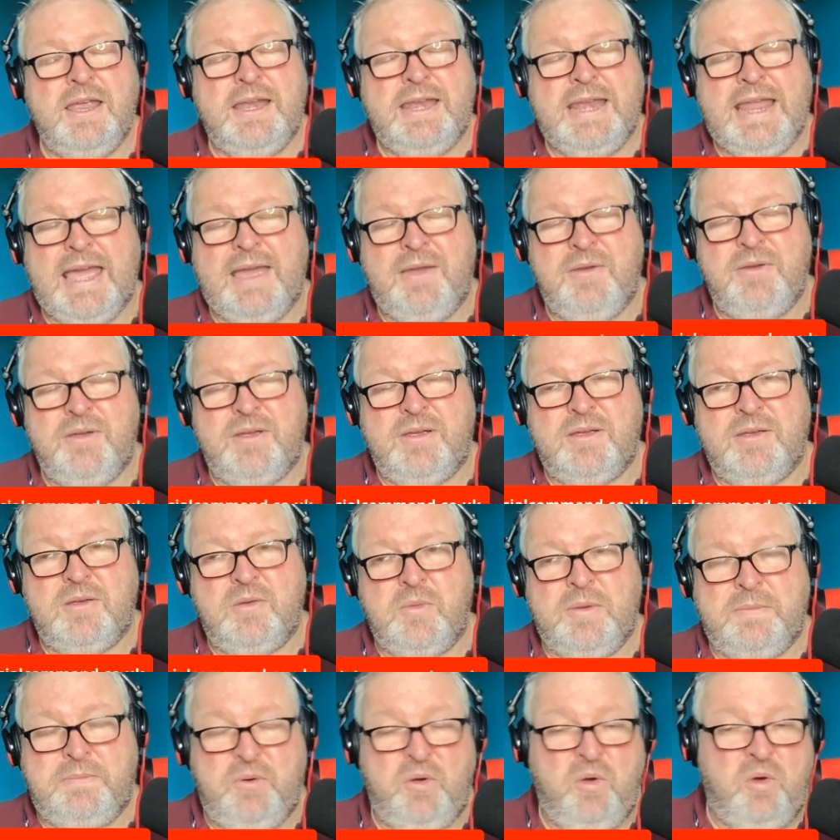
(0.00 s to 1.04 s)
Now
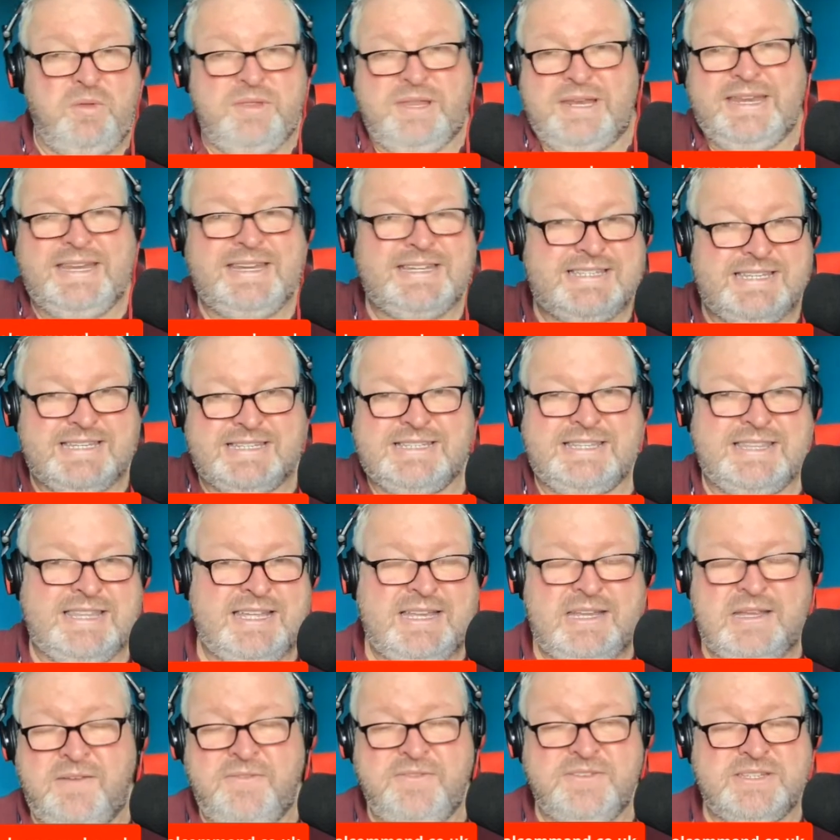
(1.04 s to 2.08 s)
we put all the links into
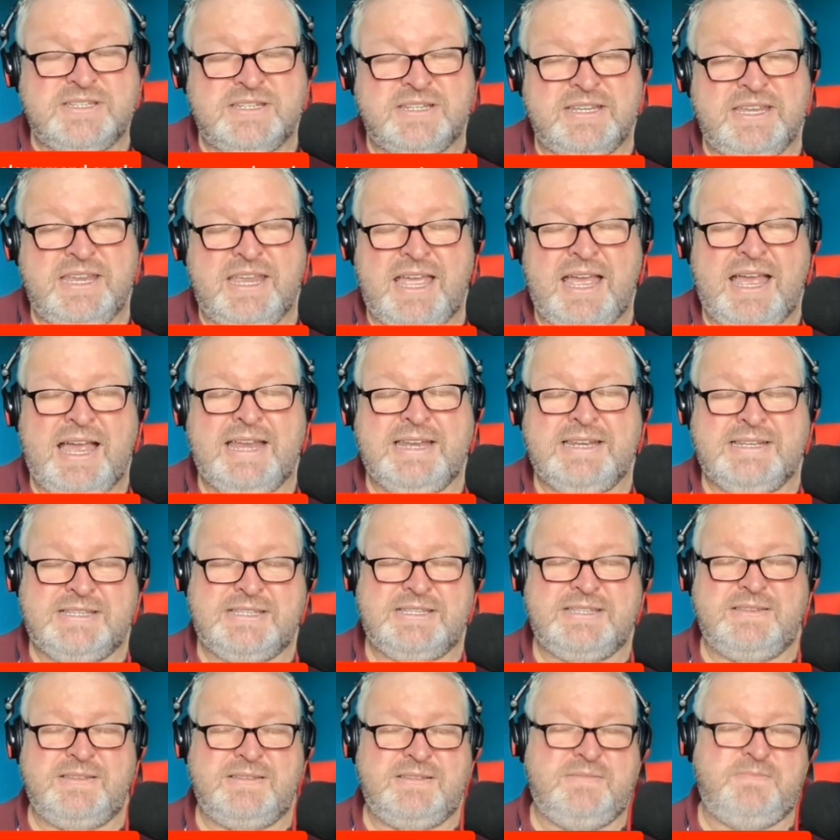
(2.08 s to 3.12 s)
that, obviously, and
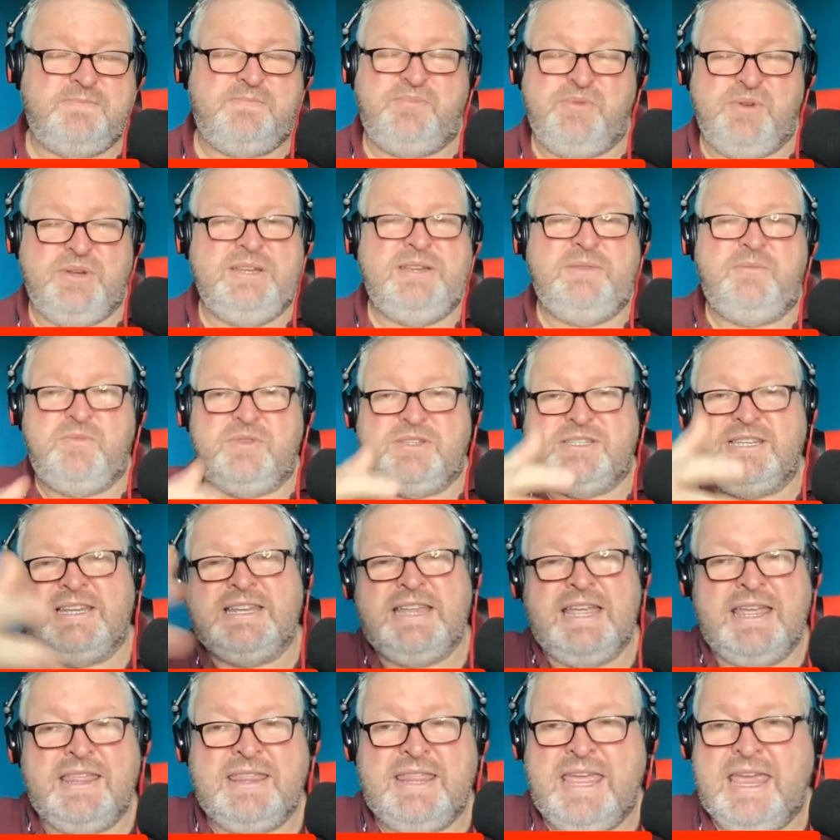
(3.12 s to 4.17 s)
brilliant. We set
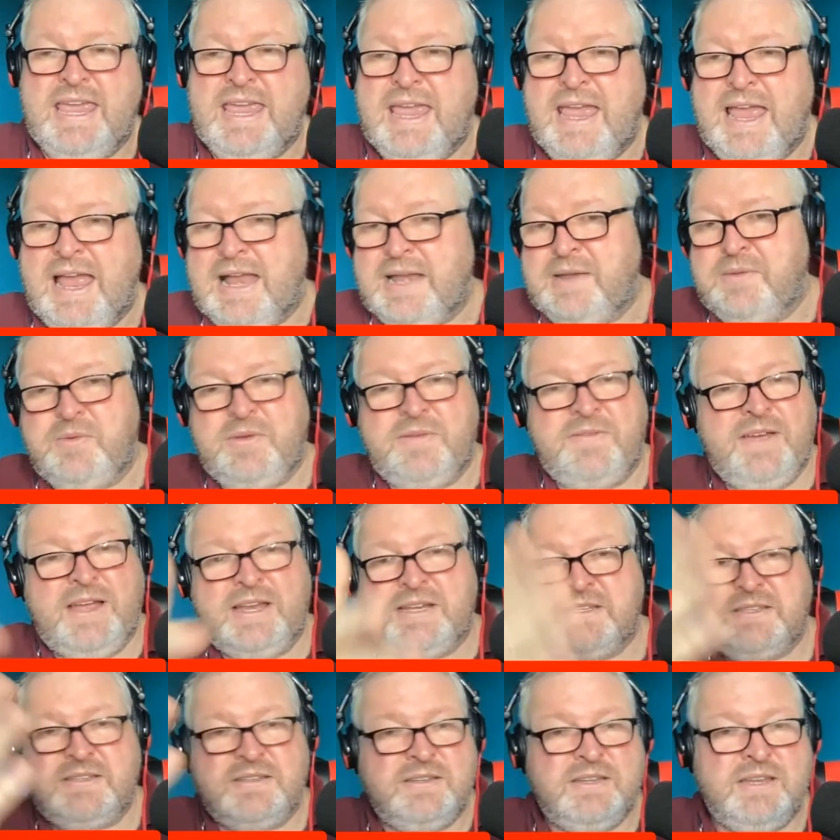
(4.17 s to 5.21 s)
it out there, and we've
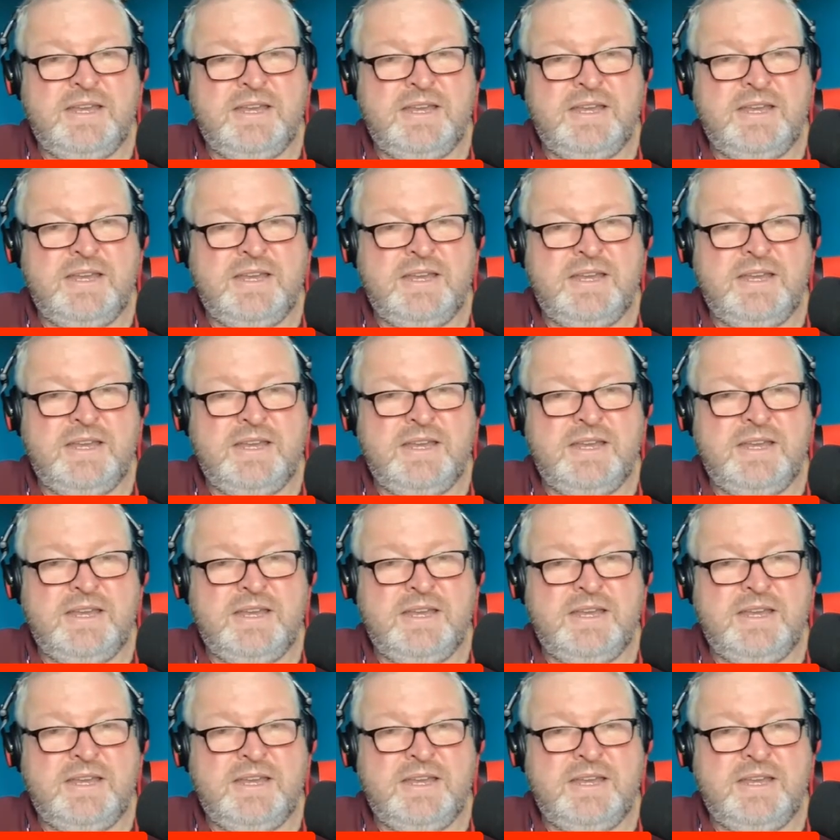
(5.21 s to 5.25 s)
had,